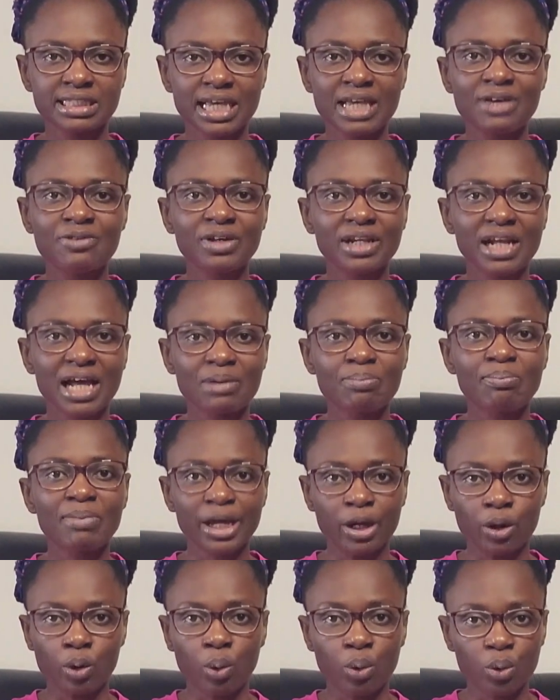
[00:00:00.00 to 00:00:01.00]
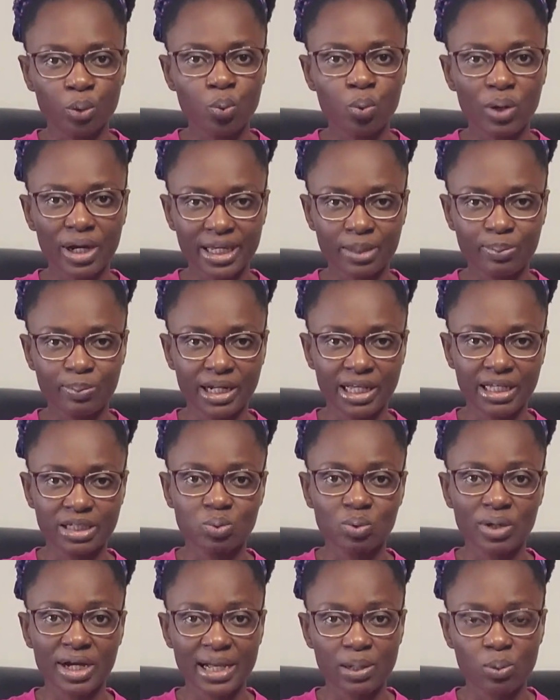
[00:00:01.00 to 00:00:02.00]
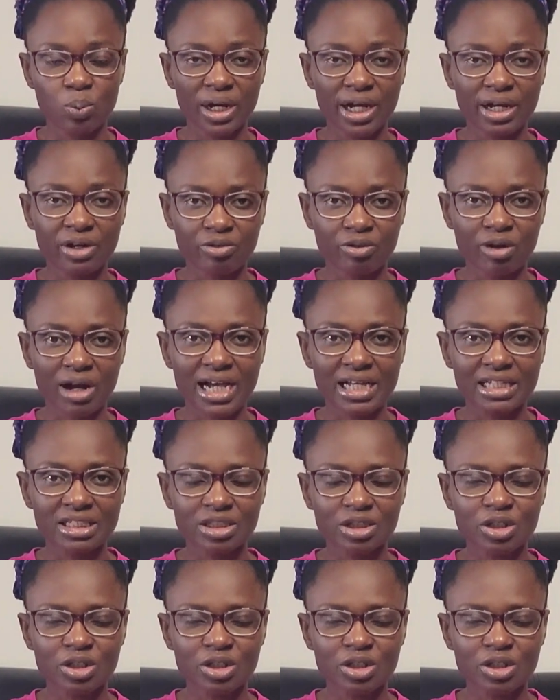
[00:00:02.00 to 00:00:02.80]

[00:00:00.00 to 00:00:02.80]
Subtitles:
even at my own workplace where I work, right,